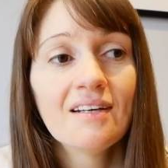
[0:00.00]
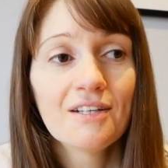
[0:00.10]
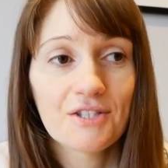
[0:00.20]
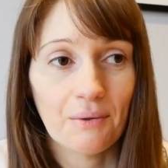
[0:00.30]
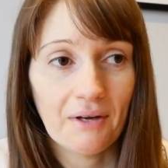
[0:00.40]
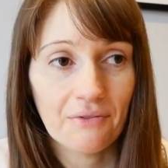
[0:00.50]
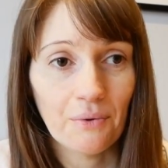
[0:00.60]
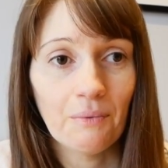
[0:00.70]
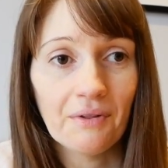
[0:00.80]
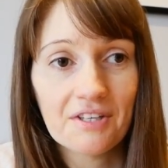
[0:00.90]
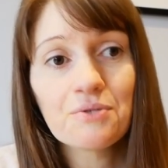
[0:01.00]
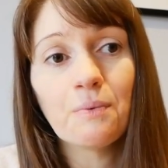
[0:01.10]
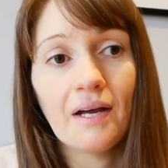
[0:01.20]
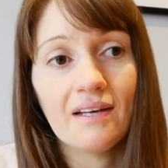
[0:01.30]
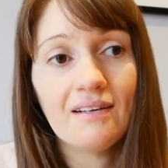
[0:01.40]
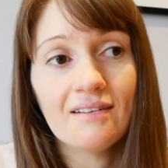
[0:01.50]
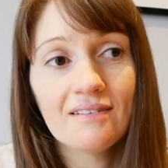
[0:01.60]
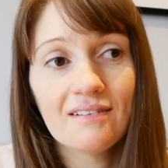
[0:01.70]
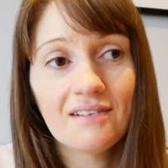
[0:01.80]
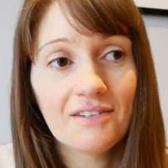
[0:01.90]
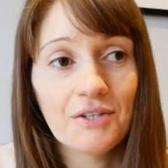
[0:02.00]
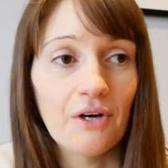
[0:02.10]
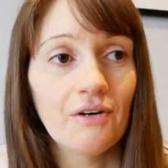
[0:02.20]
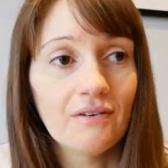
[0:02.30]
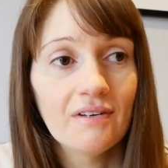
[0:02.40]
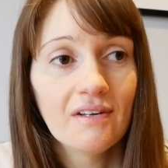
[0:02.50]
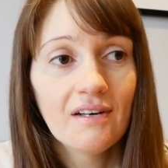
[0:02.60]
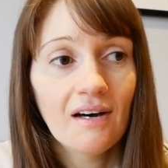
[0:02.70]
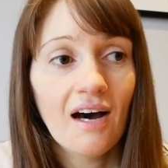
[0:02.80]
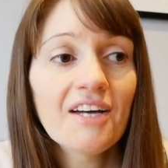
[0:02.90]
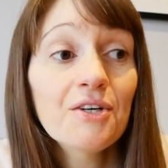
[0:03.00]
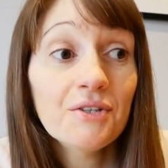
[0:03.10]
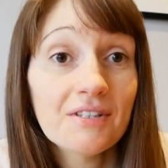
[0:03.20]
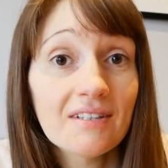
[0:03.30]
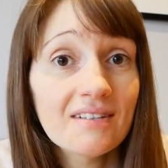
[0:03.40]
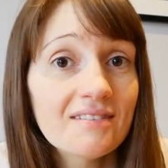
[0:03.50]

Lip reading: So I thought, well, this way, you know, I could